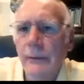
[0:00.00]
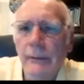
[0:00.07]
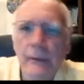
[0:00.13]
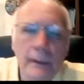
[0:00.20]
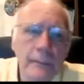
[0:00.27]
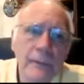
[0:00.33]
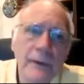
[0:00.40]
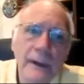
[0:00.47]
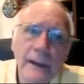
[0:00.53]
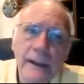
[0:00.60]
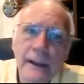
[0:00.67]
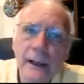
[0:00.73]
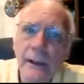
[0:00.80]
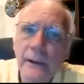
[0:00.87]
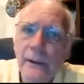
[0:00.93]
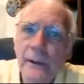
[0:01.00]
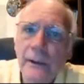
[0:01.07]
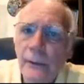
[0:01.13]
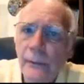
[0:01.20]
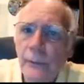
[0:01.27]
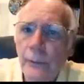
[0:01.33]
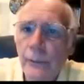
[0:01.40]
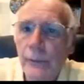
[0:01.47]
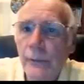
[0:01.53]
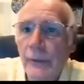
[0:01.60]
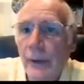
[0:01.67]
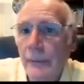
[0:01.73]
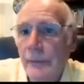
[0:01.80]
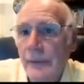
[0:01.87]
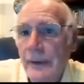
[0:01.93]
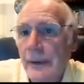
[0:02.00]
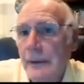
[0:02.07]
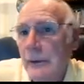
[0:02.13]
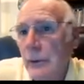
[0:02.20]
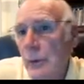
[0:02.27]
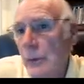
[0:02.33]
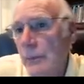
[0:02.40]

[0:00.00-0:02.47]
Some say count your losers. Some say do